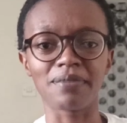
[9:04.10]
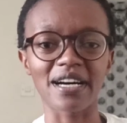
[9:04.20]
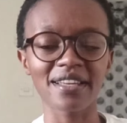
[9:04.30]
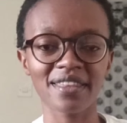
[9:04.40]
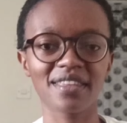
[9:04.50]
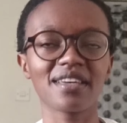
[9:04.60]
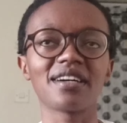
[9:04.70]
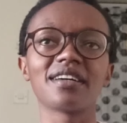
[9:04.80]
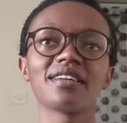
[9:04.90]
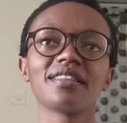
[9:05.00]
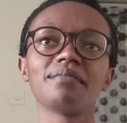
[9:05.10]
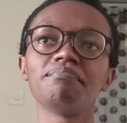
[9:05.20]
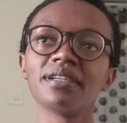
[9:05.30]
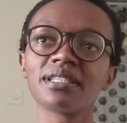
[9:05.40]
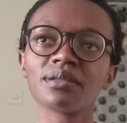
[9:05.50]
path, the
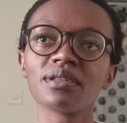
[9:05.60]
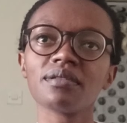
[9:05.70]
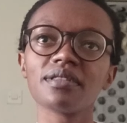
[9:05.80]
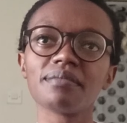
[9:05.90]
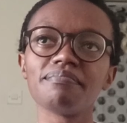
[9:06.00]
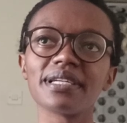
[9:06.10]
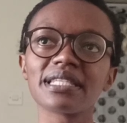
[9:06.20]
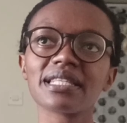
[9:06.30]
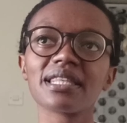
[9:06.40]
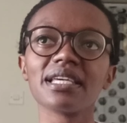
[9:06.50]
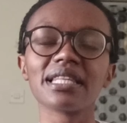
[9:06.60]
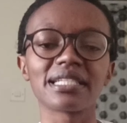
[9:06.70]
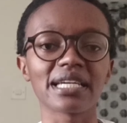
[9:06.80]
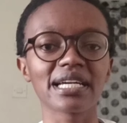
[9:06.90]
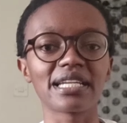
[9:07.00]
best thing
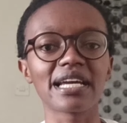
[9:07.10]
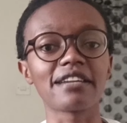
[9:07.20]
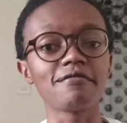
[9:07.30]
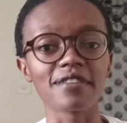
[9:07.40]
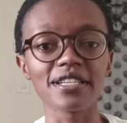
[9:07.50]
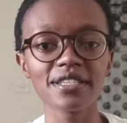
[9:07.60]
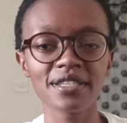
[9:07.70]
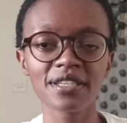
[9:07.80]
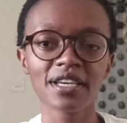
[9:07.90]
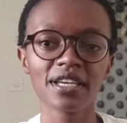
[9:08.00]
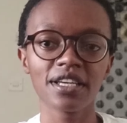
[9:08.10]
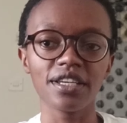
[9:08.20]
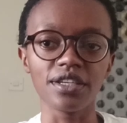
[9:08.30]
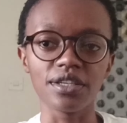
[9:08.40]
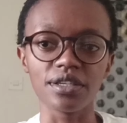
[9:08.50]
that I can advise
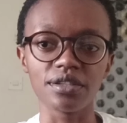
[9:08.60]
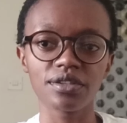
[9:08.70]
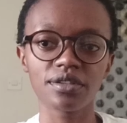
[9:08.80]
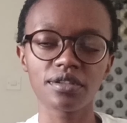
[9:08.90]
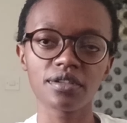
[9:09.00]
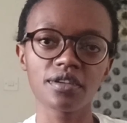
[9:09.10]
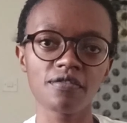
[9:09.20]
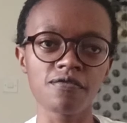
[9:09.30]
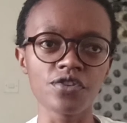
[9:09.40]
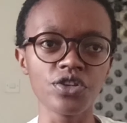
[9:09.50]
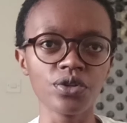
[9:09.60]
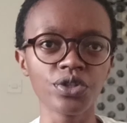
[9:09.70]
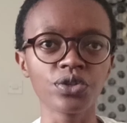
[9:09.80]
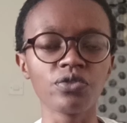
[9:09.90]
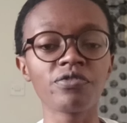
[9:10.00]
is for you
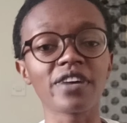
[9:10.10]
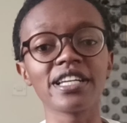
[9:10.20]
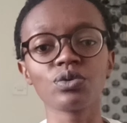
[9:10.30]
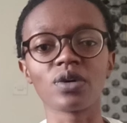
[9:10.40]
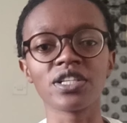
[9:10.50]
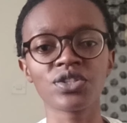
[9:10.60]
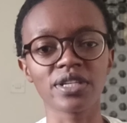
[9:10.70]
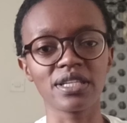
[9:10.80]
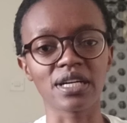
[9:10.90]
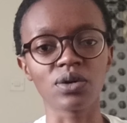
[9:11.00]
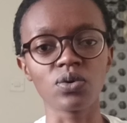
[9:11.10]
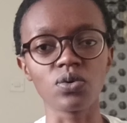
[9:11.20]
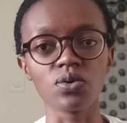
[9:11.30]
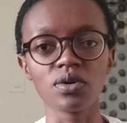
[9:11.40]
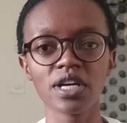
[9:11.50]
to find one trader
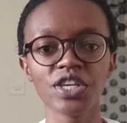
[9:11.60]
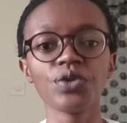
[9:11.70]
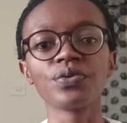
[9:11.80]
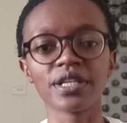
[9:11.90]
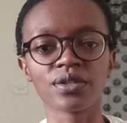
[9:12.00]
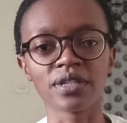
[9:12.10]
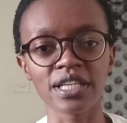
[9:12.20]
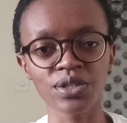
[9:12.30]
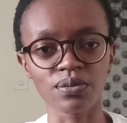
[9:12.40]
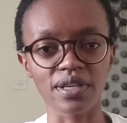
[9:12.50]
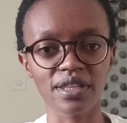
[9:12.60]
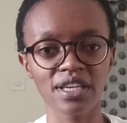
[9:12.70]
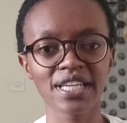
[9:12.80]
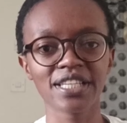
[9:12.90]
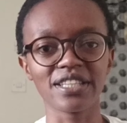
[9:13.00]
who you resonate with,
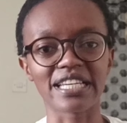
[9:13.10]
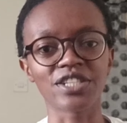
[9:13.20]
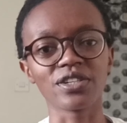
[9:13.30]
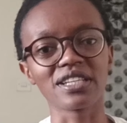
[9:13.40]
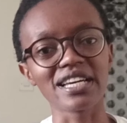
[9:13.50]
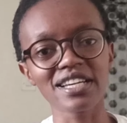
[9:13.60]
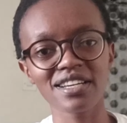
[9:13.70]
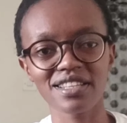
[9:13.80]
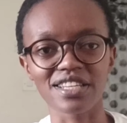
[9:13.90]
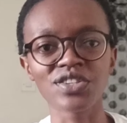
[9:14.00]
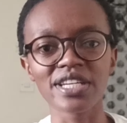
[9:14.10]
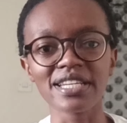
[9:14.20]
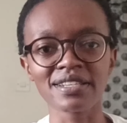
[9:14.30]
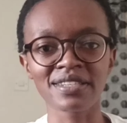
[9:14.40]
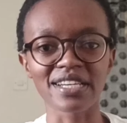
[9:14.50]
that you like their
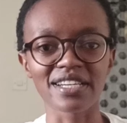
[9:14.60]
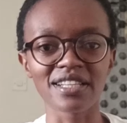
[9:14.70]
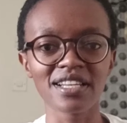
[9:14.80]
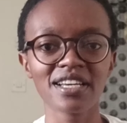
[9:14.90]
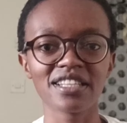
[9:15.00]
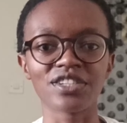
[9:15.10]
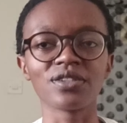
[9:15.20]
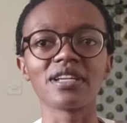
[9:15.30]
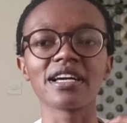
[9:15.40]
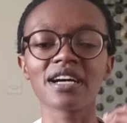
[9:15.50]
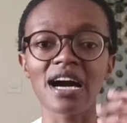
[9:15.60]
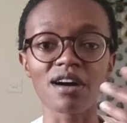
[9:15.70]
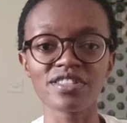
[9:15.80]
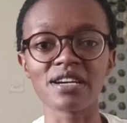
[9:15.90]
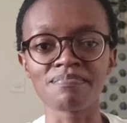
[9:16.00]
trading style, that you like
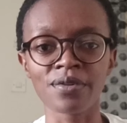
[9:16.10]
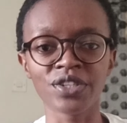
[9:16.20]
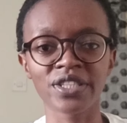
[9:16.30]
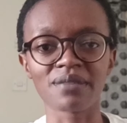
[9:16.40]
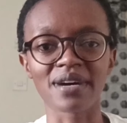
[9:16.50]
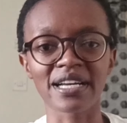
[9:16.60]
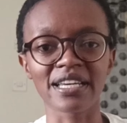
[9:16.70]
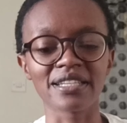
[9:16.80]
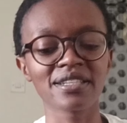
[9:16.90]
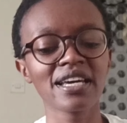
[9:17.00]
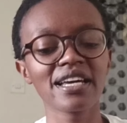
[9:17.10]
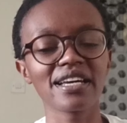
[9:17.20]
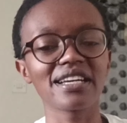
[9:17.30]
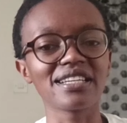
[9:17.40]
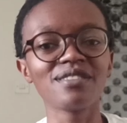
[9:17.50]
how they approach the market,
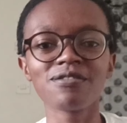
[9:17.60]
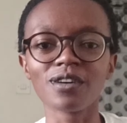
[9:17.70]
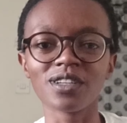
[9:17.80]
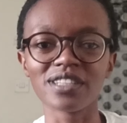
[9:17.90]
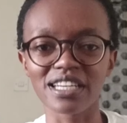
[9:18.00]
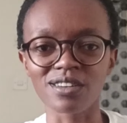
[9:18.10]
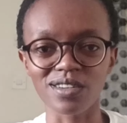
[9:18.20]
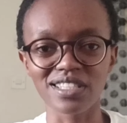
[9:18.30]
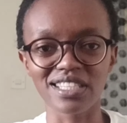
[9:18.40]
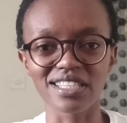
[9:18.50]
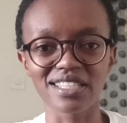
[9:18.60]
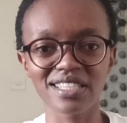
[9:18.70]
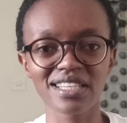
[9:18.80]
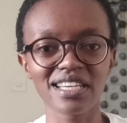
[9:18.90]
and follow their content,